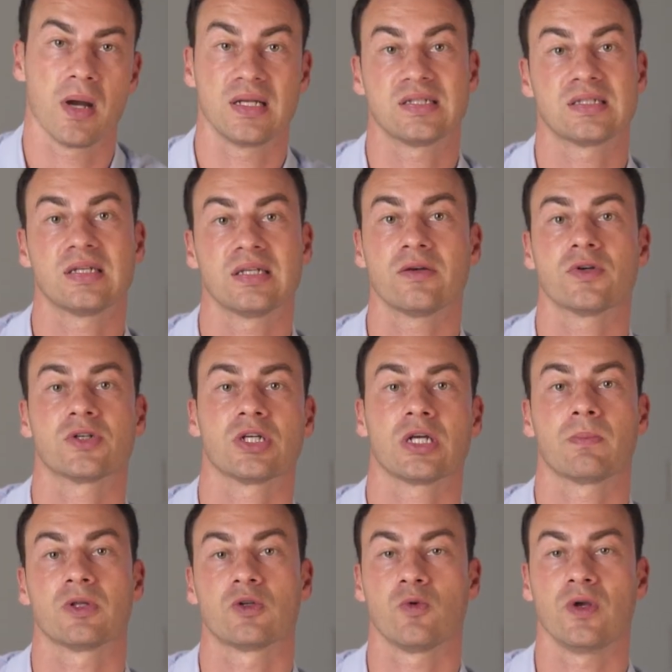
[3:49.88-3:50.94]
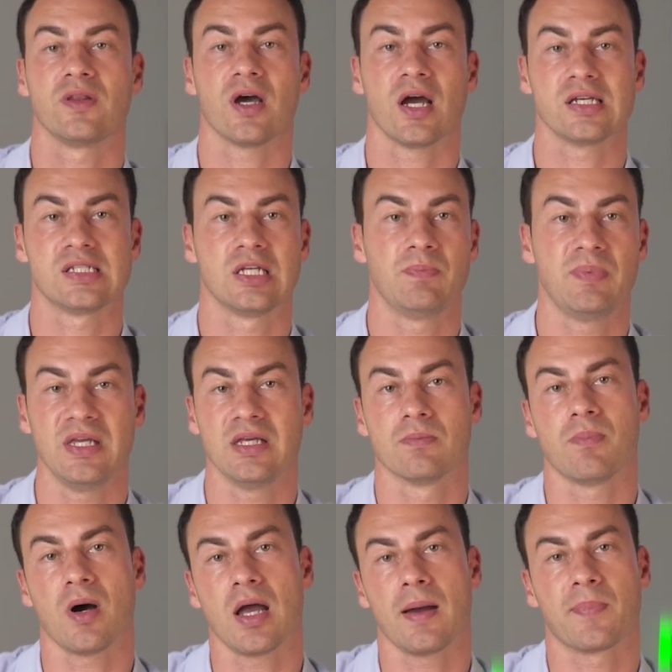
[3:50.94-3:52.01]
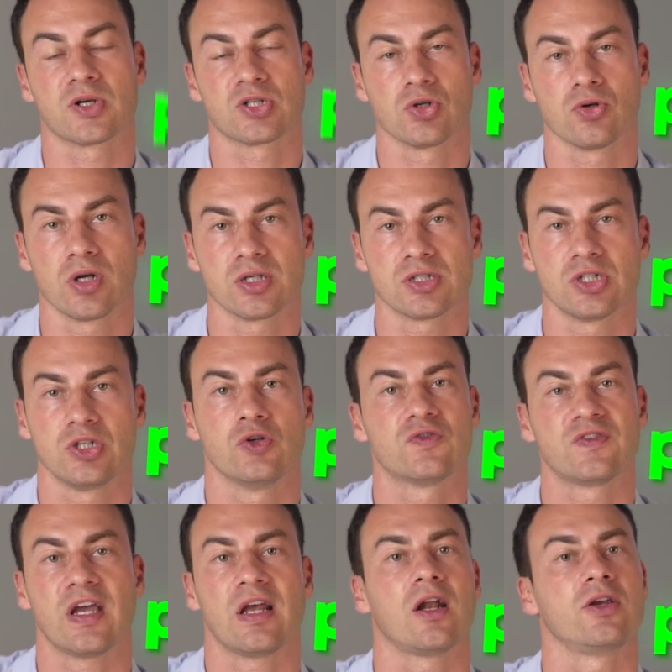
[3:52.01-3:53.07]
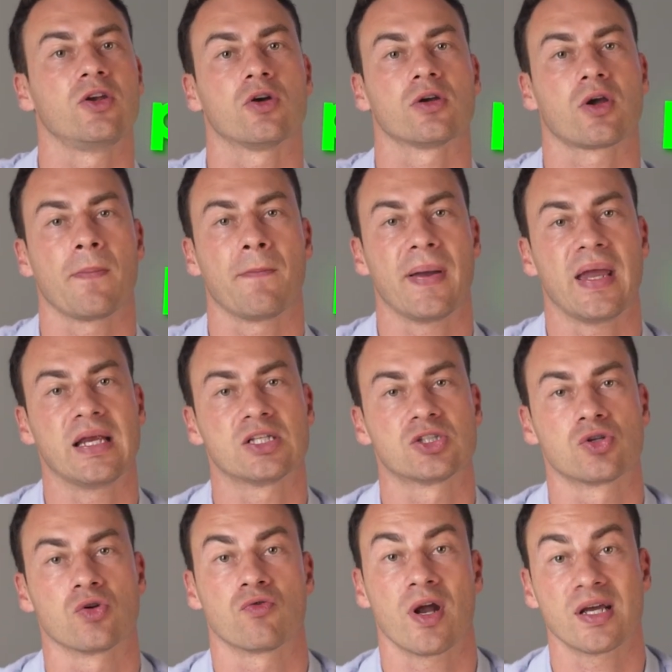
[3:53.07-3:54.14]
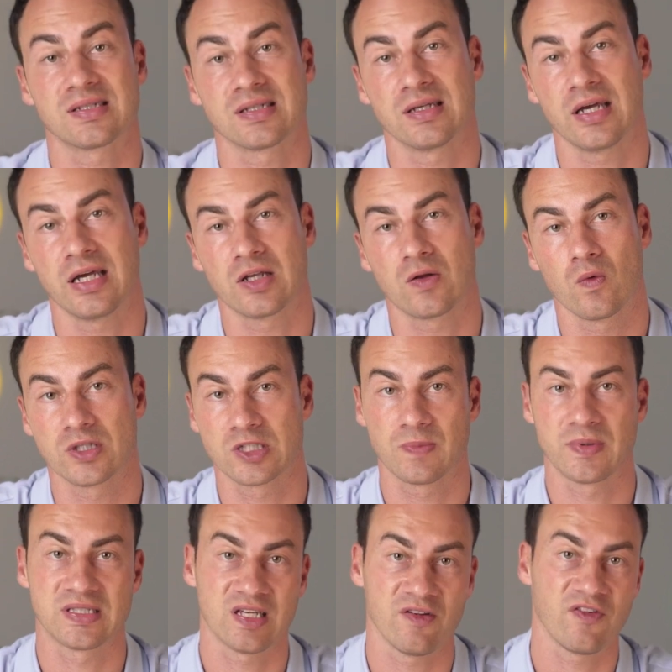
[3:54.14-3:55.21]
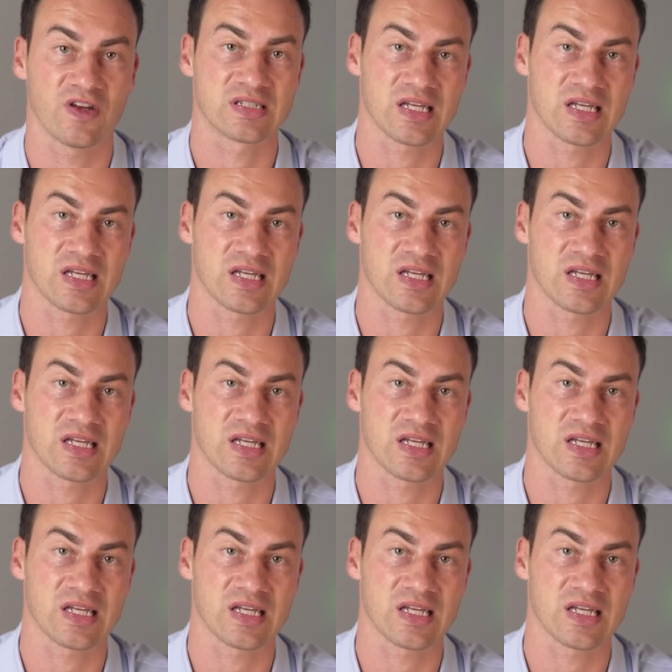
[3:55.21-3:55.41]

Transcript: By distinguishing between the ICP and buyer personas, you tailor your campaigns to resonate with specific